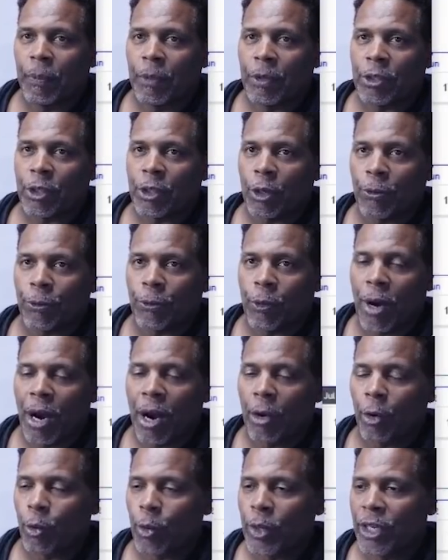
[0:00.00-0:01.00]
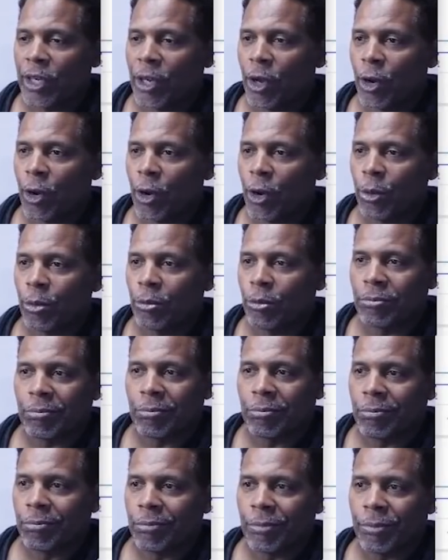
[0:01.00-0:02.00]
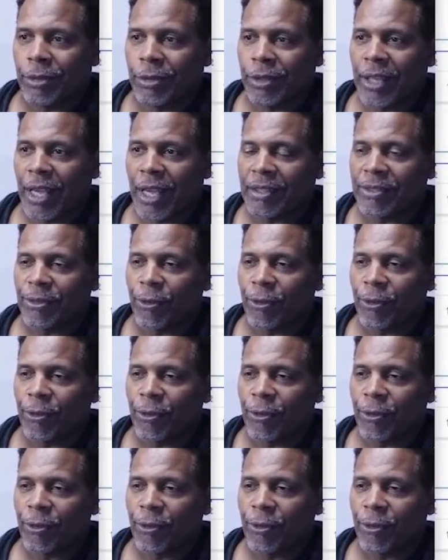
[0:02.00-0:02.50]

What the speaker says: So 4 hour, we know next